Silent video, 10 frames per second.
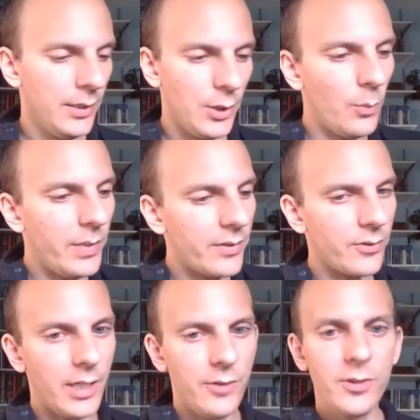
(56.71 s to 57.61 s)
Don't be a
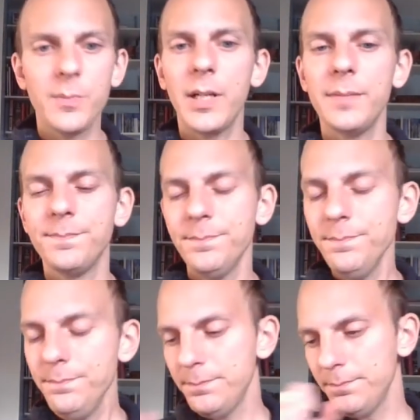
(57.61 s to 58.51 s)
stranger, but
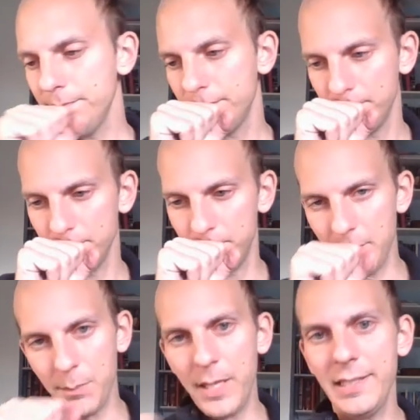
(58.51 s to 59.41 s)

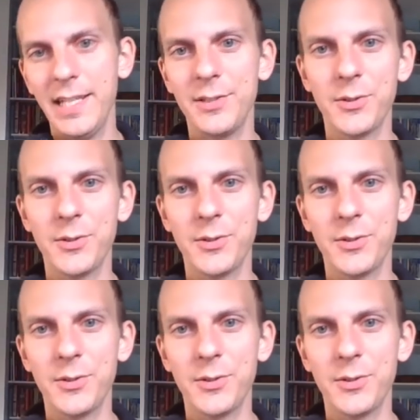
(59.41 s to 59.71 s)
maintain